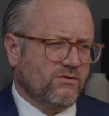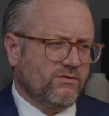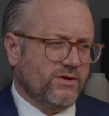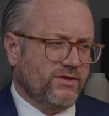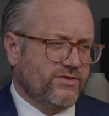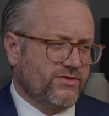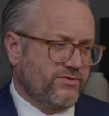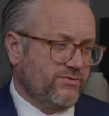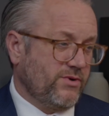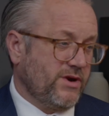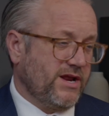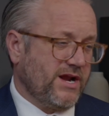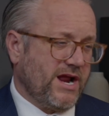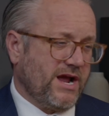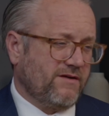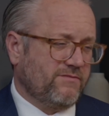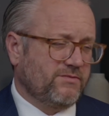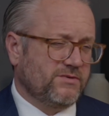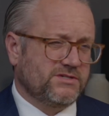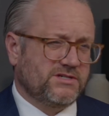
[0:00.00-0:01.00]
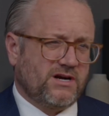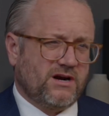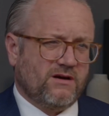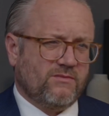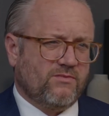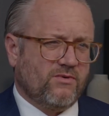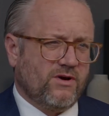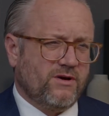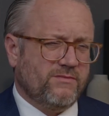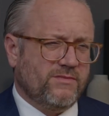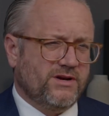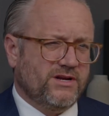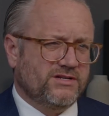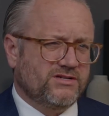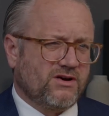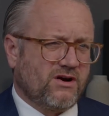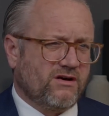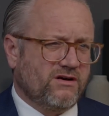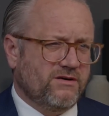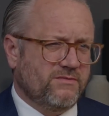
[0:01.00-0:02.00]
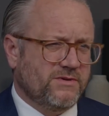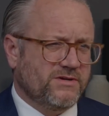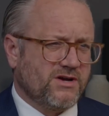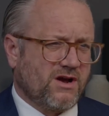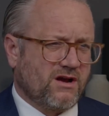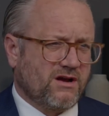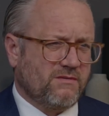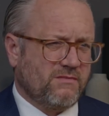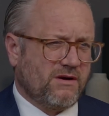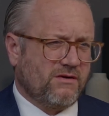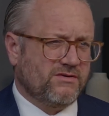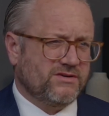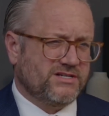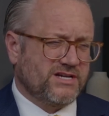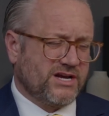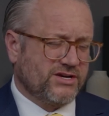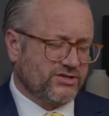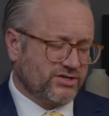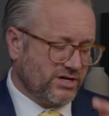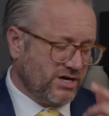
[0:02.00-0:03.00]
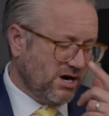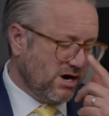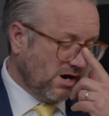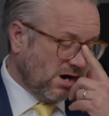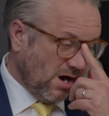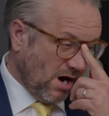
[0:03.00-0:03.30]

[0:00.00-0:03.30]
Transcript: With three and a half percent unemployment, it's hard to be talking about recession.